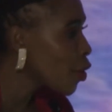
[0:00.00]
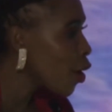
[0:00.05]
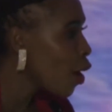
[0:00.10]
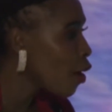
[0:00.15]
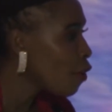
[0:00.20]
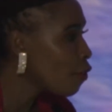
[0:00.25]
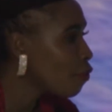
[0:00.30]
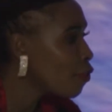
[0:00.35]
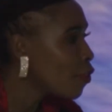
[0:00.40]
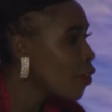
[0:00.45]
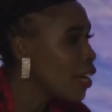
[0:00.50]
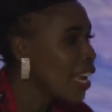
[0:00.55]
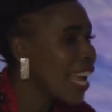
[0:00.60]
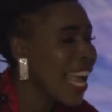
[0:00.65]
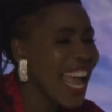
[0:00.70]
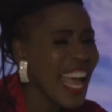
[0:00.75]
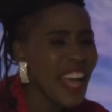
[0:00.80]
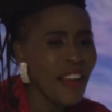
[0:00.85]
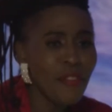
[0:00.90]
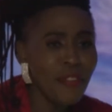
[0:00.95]
is off
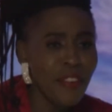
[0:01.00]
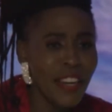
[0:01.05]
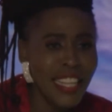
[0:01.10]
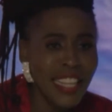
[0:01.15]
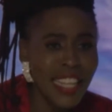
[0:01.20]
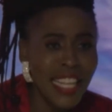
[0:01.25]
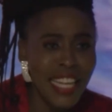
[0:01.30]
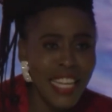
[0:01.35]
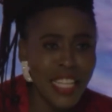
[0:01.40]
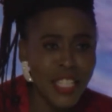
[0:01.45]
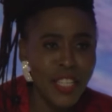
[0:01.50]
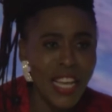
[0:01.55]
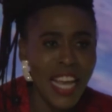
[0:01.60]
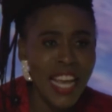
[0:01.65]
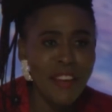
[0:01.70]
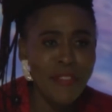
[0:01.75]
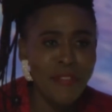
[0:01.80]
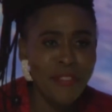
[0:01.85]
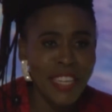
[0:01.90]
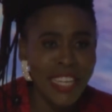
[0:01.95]
everything is
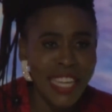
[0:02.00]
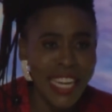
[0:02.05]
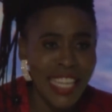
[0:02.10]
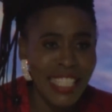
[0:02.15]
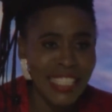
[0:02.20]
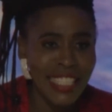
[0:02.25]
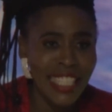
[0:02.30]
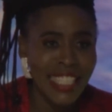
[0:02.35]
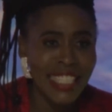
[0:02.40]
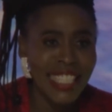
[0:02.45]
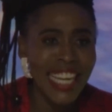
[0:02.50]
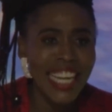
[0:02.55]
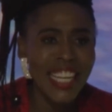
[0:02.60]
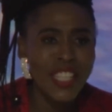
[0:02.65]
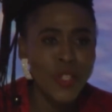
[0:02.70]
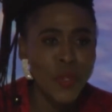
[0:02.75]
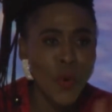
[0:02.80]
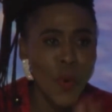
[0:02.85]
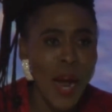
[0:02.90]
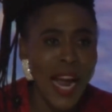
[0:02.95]
every gadget
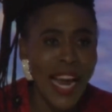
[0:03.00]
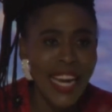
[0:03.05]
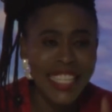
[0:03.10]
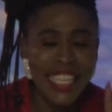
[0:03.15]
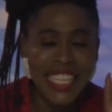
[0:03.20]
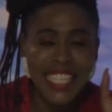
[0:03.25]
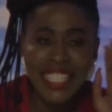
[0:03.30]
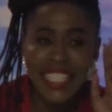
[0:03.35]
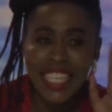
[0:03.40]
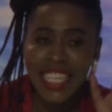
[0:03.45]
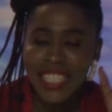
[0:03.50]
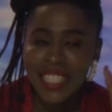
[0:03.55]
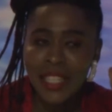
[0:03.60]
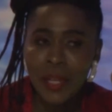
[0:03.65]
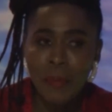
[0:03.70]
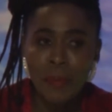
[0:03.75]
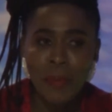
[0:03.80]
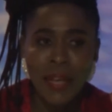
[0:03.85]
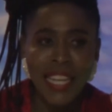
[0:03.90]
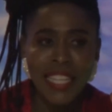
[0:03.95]
it's quiet it's
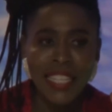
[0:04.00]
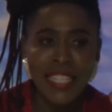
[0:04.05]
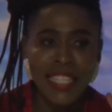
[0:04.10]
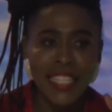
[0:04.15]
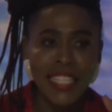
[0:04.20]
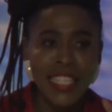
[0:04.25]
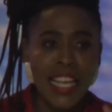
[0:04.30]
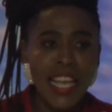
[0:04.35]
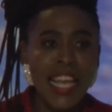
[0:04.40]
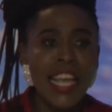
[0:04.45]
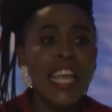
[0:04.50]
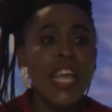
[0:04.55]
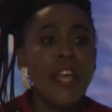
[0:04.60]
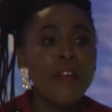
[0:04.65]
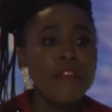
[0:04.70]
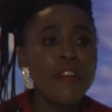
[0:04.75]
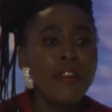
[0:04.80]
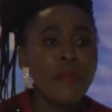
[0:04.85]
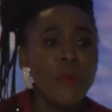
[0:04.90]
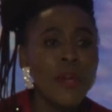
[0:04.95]
just the beds
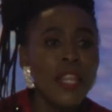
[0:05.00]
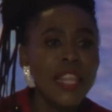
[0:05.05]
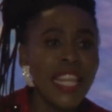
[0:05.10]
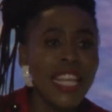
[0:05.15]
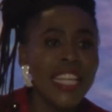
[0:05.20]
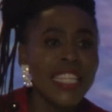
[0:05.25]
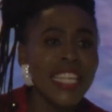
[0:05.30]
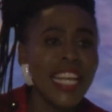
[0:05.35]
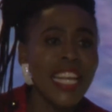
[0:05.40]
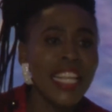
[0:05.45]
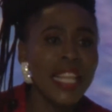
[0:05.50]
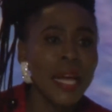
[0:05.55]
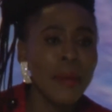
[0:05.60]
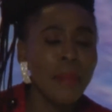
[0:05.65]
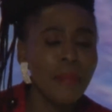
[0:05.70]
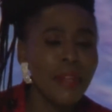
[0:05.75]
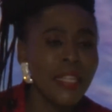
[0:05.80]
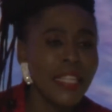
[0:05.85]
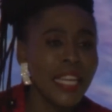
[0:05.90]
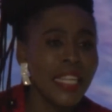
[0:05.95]
even when they're saying
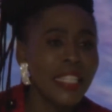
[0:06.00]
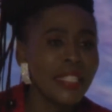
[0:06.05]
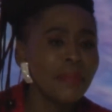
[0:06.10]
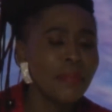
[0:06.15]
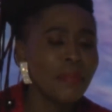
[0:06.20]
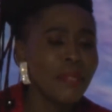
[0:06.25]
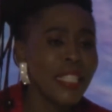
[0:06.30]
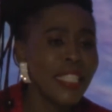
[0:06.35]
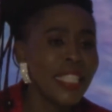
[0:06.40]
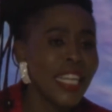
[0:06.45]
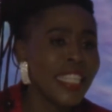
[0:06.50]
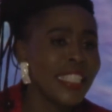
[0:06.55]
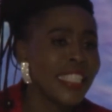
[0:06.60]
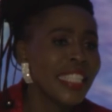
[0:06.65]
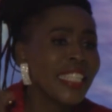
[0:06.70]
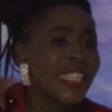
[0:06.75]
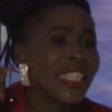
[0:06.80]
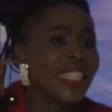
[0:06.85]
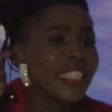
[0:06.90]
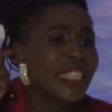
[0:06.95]
they're
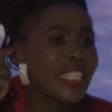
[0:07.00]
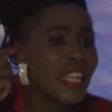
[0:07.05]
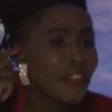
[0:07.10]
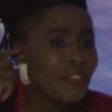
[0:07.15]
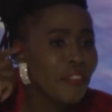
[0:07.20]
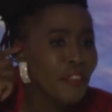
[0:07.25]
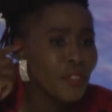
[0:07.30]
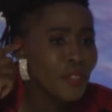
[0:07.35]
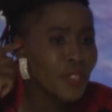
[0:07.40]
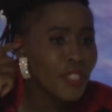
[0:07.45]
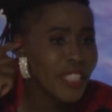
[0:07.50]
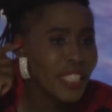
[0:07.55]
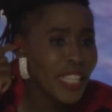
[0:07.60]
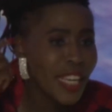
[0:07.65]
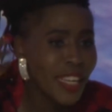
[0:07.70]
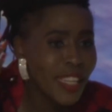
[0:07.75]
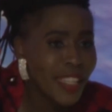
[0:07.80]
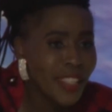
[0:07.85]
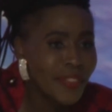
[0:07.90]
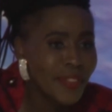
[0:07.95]
meditating there's earphones
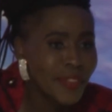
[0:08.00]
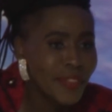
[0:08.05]
here